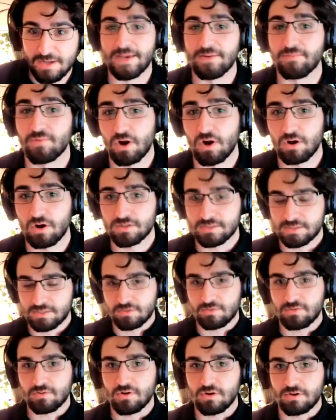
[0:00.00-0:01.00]
and we're
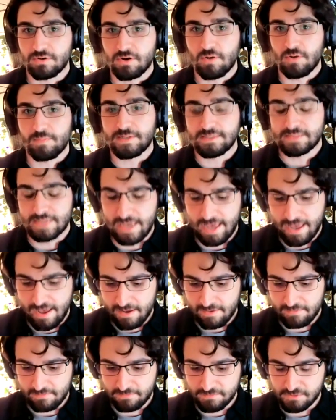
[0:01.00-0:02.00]
also we're hoping to
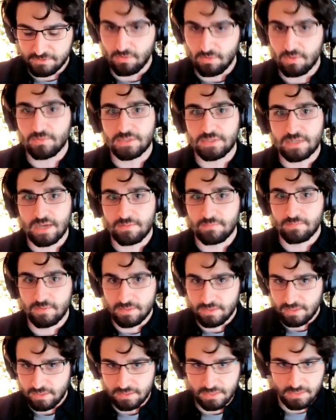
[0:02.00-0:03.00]
have so what would come
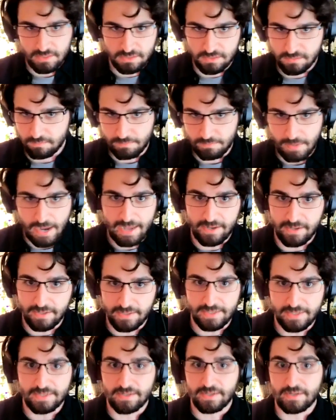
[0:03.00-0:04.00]
with like this
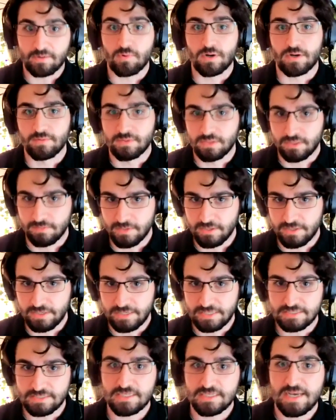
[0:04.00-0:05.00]
pilot and like working with
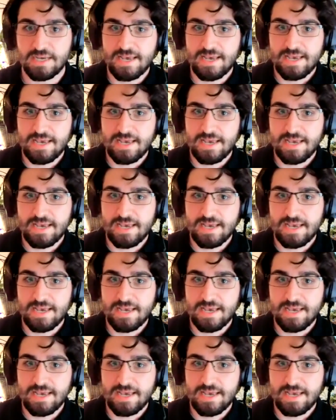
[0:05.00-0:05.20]
communities